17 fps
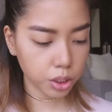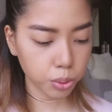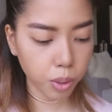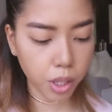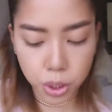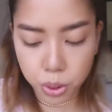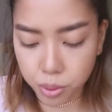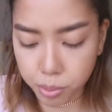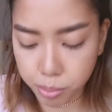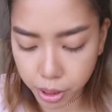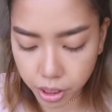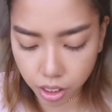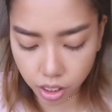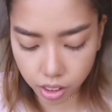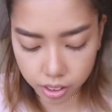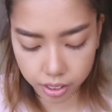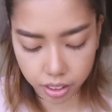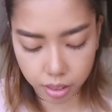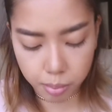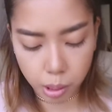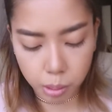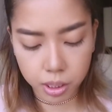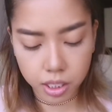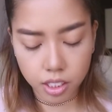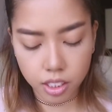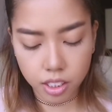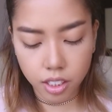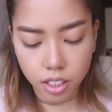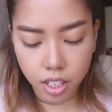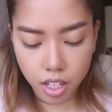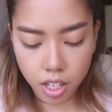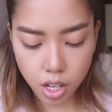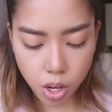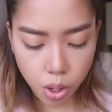swatch one more color, maybe
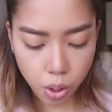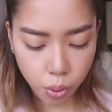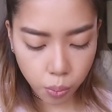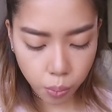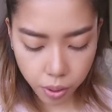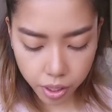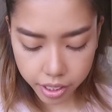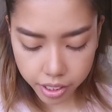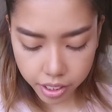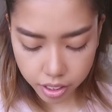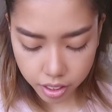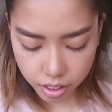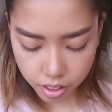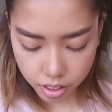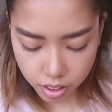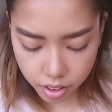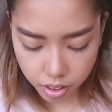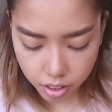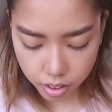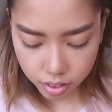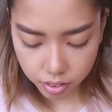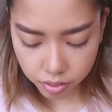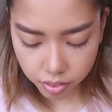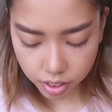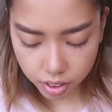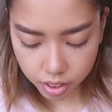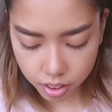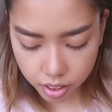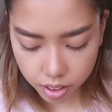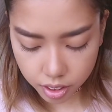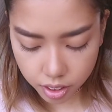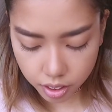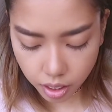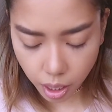one of
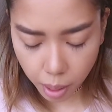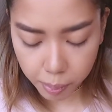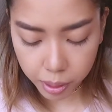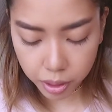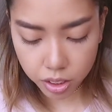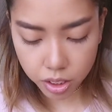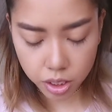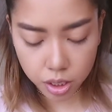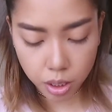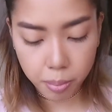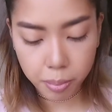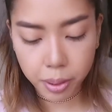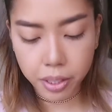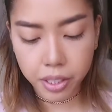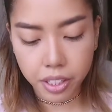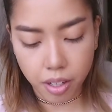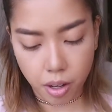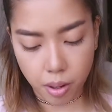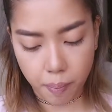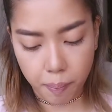the, how about Summer Yum?